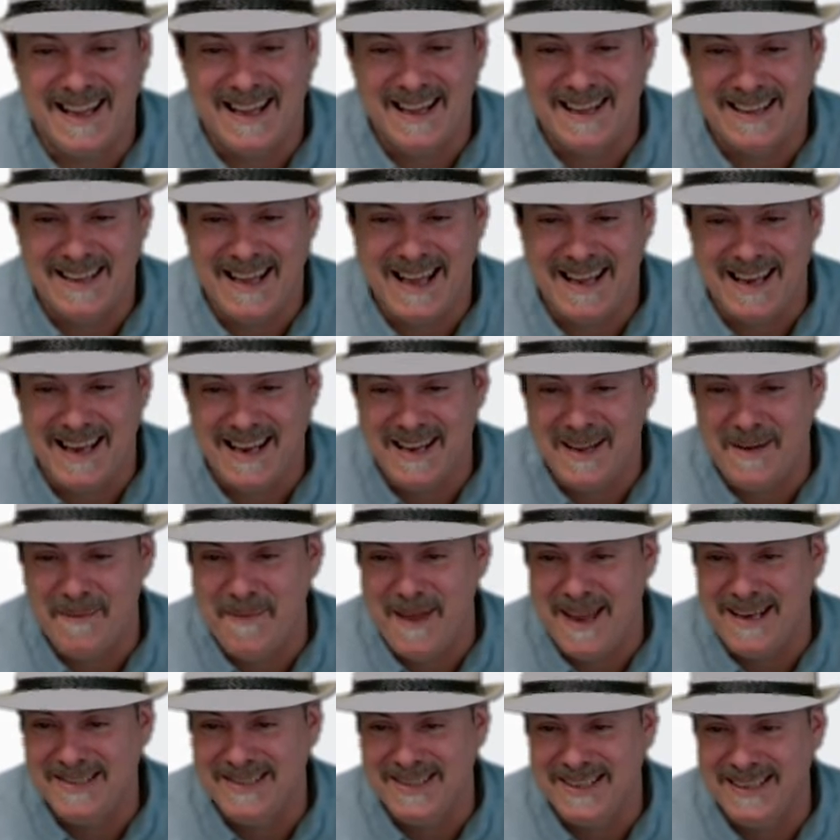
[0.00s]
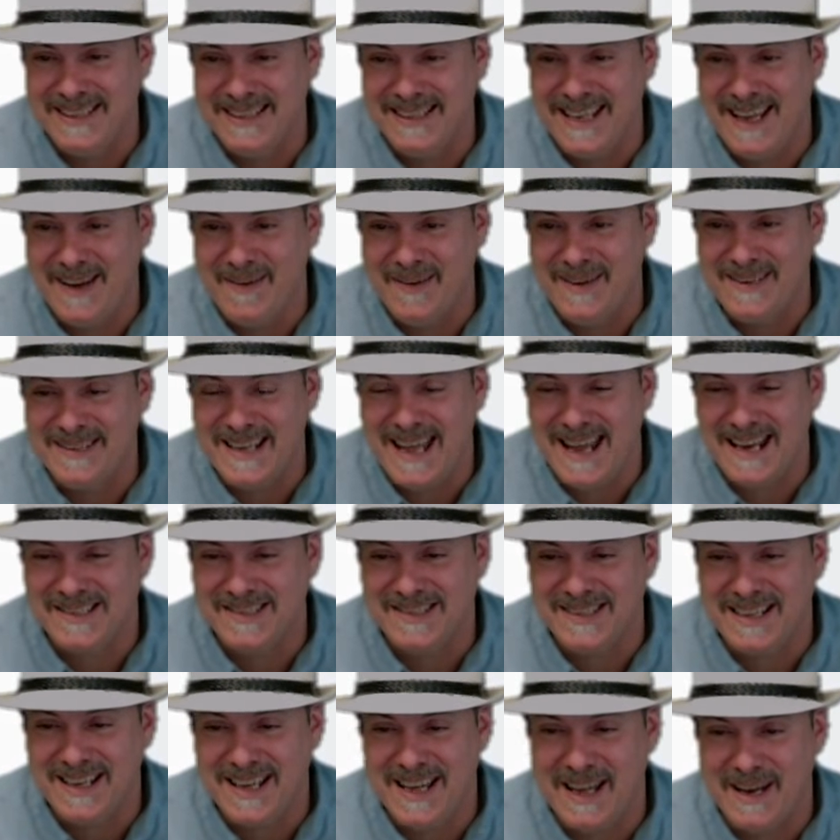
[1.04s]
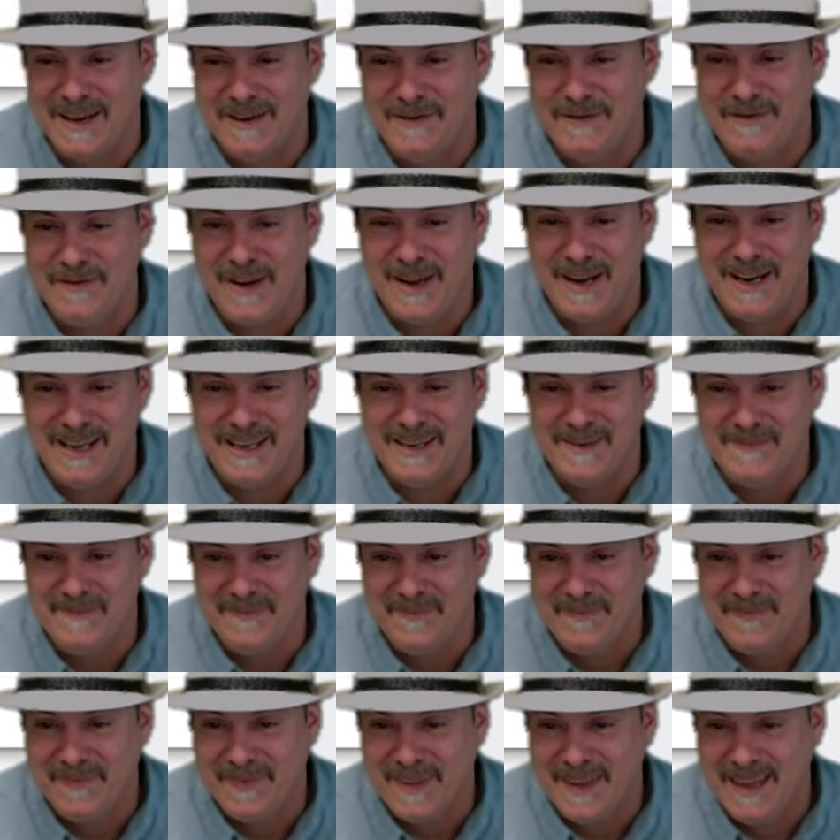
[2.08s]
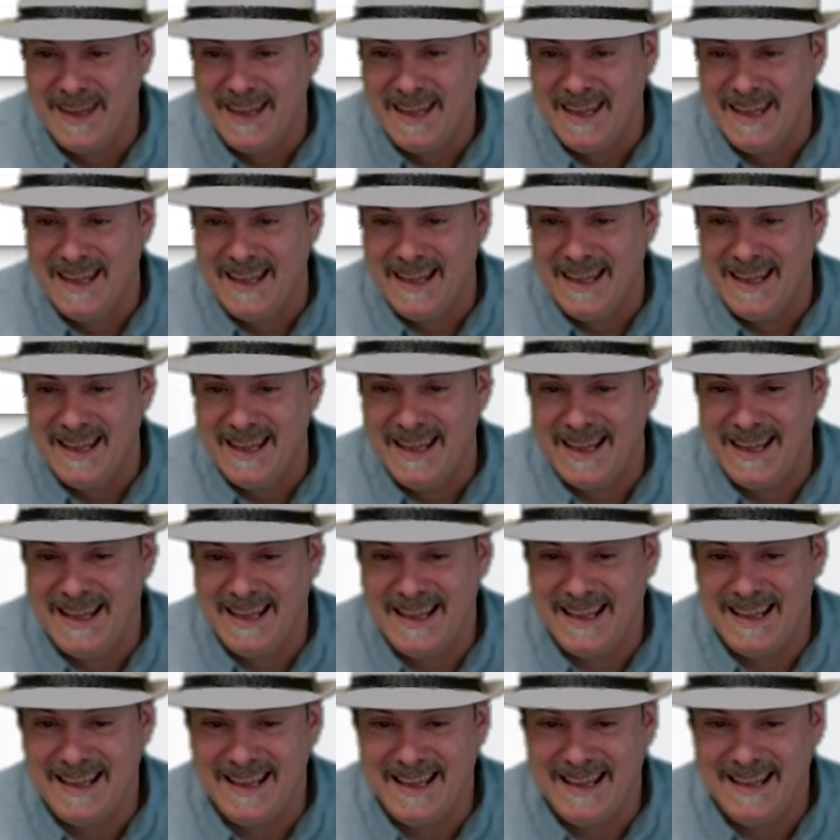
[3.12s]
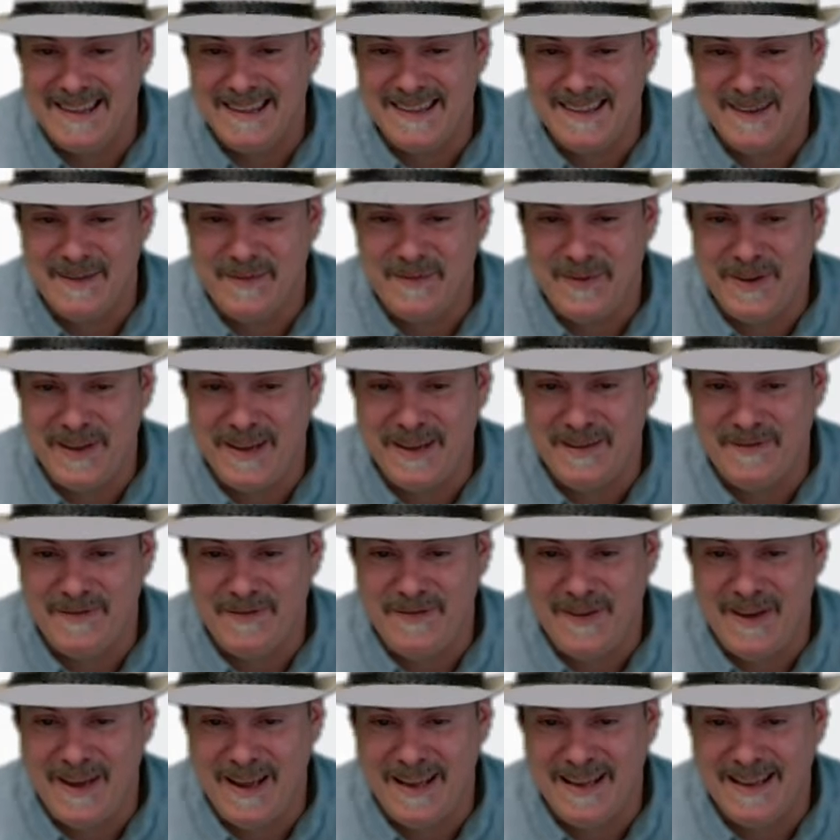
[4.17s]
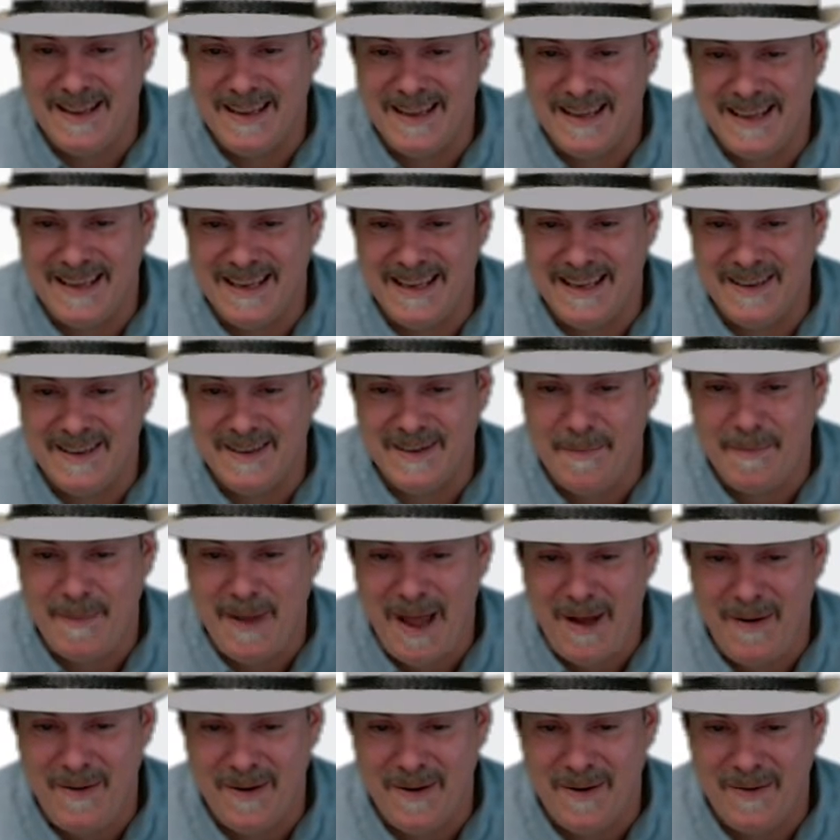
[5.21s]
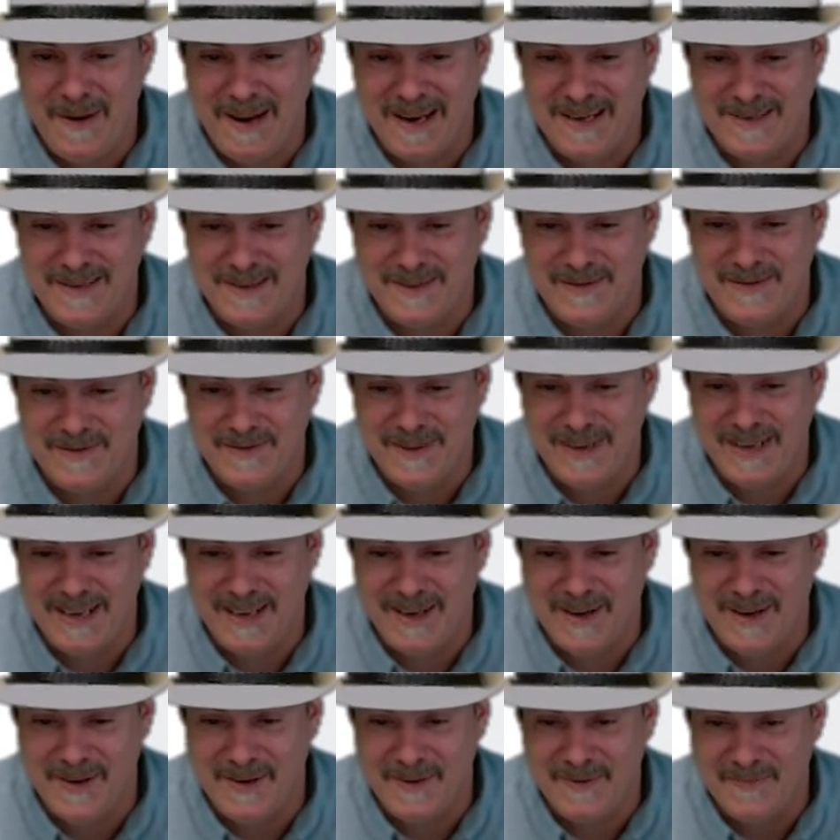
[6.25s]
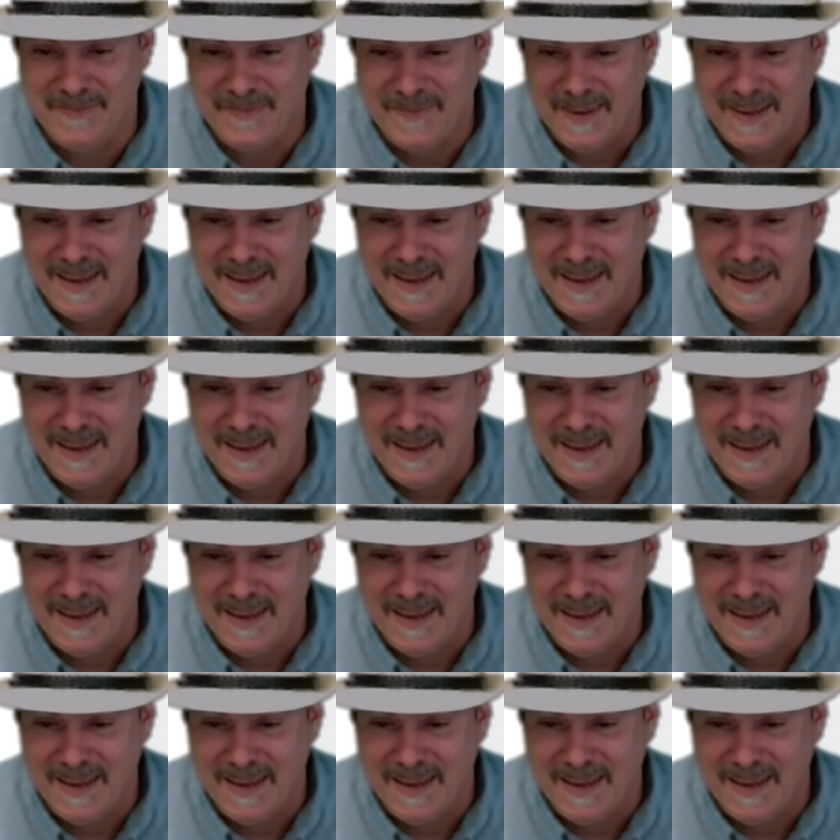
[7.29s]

Uh, now that you mentioned it, that was actually kind of funny. Uh, let's see if we can find the the Power Rangers video.